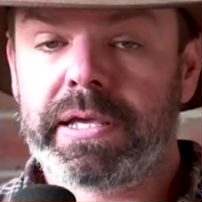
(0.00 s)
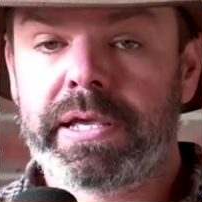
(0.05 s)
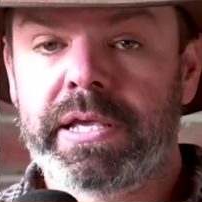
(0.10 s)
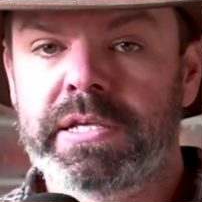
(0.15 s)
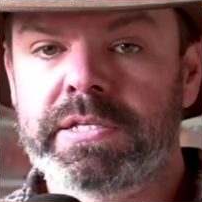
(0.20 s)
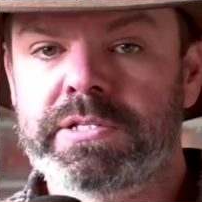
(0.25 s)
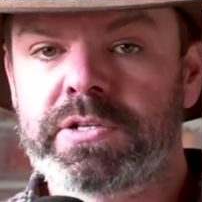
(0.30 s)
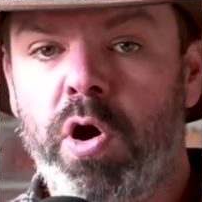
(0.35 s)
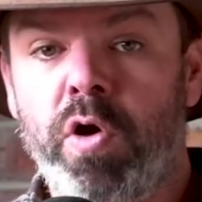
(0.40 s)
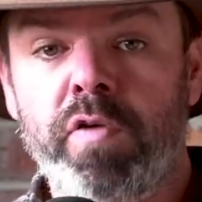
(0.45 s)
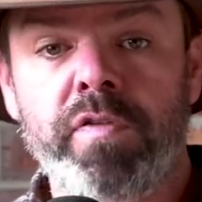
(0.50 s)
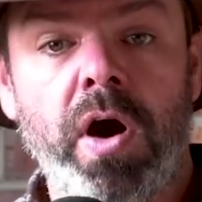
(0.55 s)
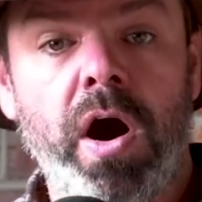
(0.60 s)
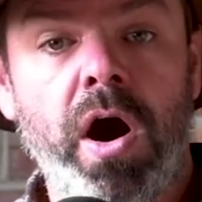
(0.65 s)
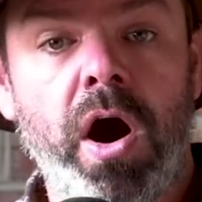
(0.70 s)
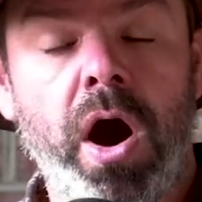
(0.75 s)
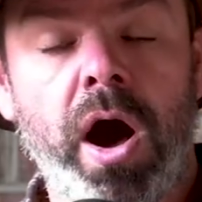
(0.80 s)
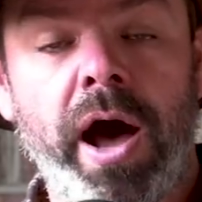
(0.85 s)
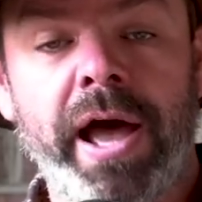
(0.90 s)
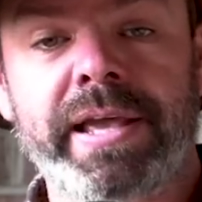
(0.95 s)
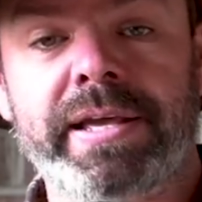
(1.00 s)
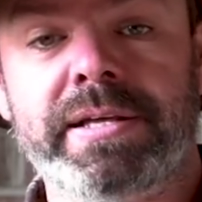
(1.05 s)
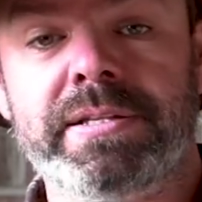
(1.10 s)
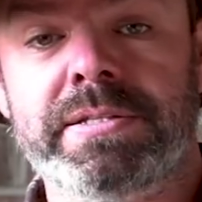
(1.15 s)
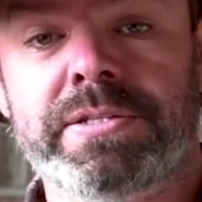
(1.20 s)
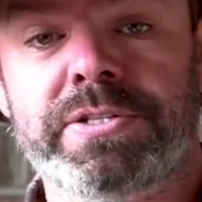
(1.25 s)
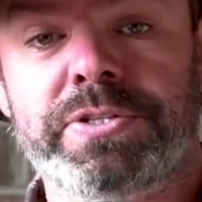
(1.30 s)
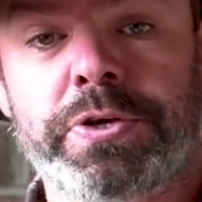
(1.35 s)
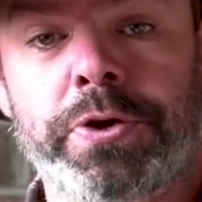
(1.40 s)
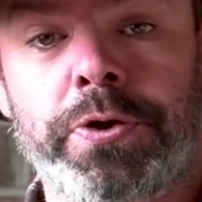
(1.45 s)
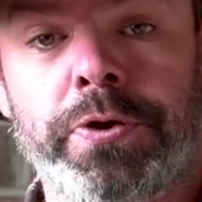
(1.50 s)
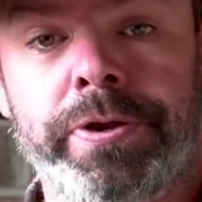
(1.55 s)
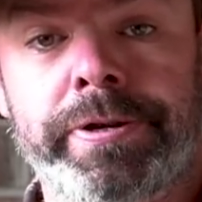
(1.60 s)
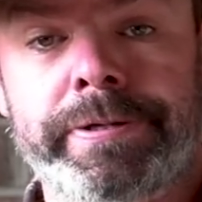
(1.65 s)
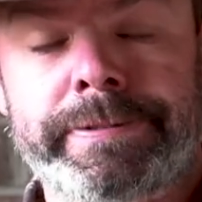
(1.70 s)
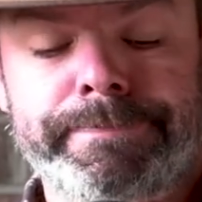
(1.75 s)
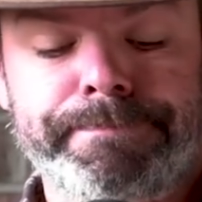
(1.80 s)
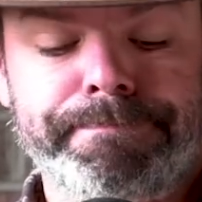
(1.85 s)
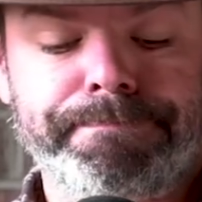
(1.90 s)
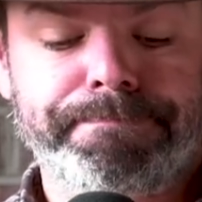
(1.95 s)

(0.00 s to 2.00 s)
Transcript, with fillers: is of high concern.